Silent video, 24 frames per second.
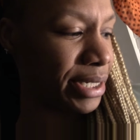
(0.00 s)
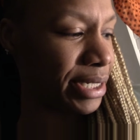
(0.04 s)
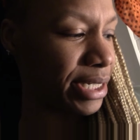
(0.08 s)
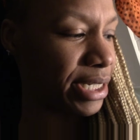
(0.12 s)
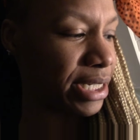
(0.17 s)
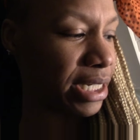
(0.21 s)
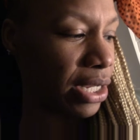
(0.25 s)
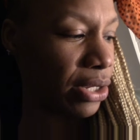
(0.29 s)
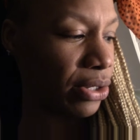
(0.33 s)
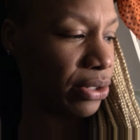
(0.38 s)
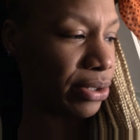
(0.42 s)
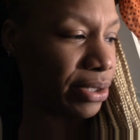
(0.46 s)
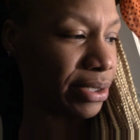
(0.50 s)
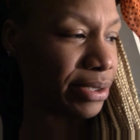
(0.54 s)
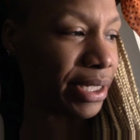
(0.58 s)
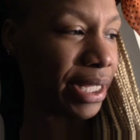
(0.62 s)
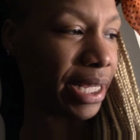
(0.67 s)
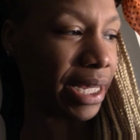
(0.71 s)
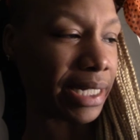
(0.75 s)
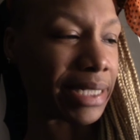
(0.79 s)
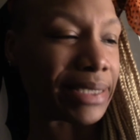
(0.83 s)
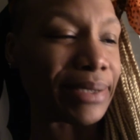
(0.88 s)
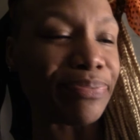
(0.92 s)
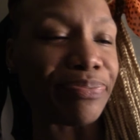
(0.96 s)
so
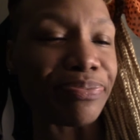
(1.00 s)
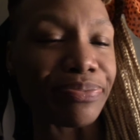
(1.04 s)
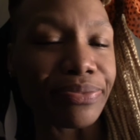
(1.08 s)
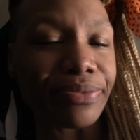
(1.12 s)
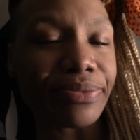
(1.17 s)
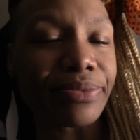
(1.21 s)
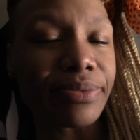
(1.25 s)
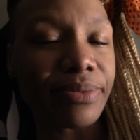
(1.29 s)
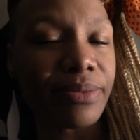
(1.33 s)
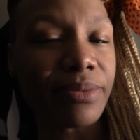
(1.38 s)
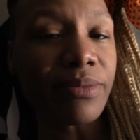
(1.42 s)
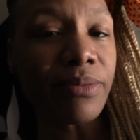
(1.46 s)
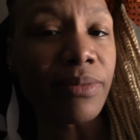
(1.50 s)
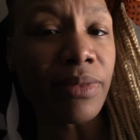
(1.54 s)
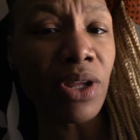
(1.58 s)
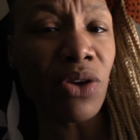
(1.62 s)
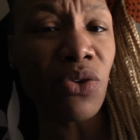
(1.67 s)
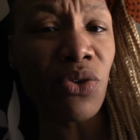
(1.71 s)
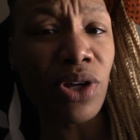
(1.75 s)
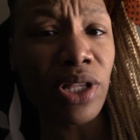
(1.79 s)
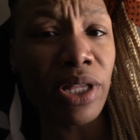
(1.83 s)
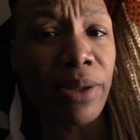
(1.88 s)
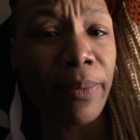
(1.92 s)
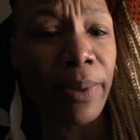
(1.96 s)
yeah,
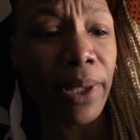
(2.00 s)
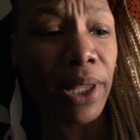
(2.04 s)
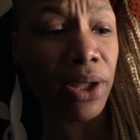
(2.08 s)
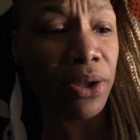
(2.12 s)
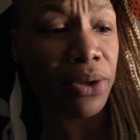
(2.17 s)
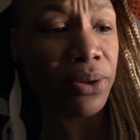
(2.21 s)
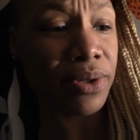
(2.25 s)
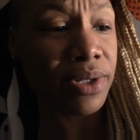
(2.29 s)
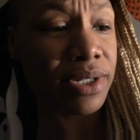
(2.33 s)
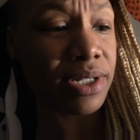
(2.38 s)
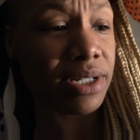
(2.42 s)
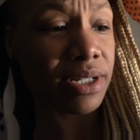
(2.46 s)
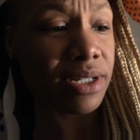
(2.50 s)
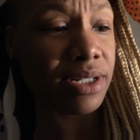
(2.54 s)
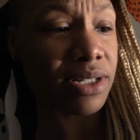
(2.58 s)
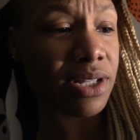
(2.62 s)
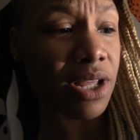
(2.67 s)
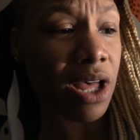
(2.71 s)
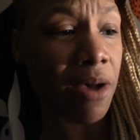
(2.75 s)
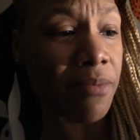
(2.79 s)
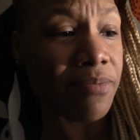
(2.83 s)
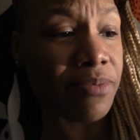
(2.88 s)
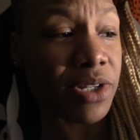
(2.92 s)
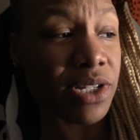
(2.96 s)
really blows.
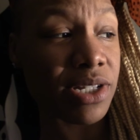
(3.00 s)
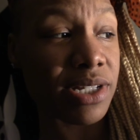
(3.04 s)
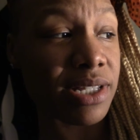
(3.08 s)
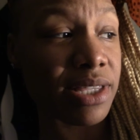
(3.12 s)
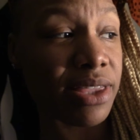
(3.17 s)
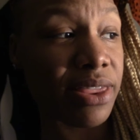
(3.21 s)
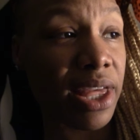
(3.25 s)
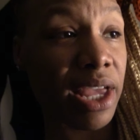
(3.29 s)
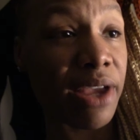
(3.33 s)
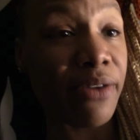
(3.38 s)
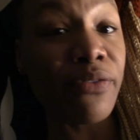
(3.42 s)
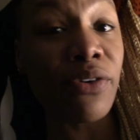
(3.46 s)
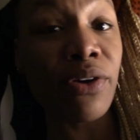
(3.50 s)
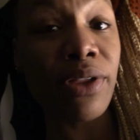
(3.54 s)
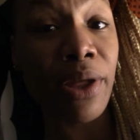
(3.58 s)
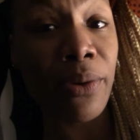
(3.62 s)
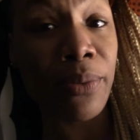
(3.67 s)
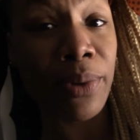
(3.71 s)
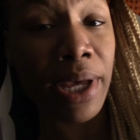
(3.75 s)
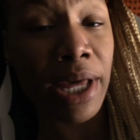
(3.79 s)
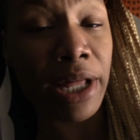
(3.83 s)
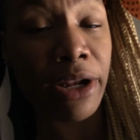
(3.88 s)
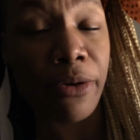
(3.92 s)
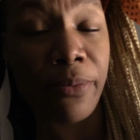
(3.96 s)
So I'm just thankful that
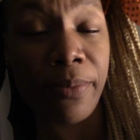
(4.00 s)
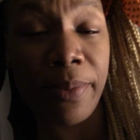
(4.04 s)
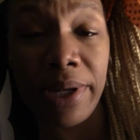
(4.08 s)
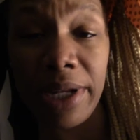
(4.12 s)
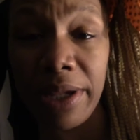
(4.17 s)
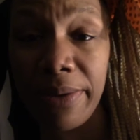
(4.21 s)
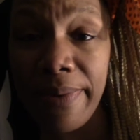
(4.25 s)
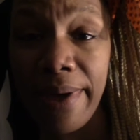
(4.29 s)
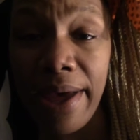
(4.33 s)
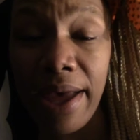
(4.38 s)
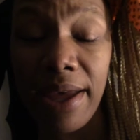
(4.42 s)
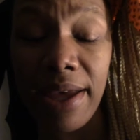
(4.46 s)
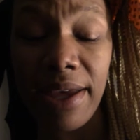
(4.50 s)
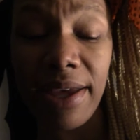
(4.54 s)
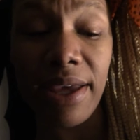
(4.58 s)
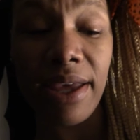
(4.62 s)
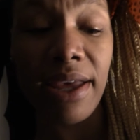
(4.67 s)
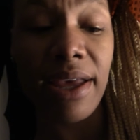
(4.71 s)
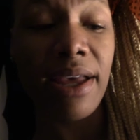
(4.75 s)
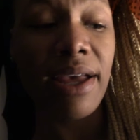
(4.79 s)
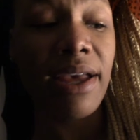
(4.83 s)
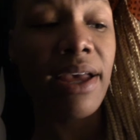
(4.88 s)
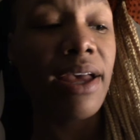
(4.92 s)
we got our money back.